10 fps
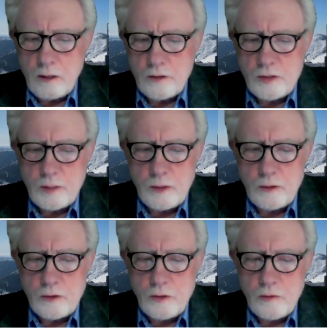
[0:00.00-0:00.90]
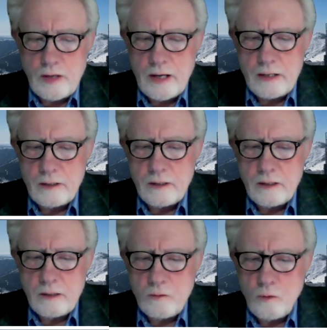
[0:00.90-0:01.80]
similar to that
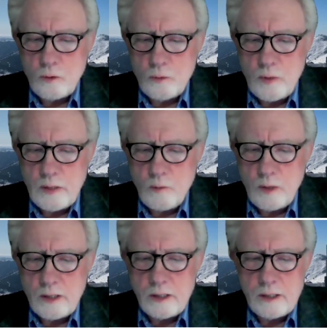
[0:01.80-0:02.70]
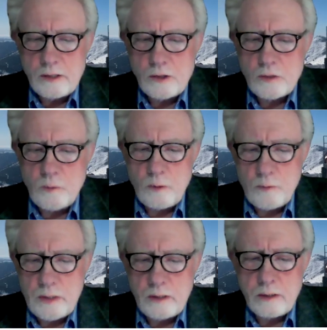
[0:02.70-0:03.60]
in hole 21 and just
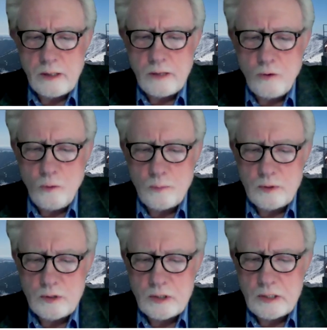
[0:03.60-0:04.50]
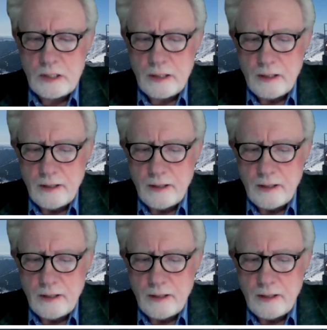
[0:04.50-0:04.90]
we had hoped to see.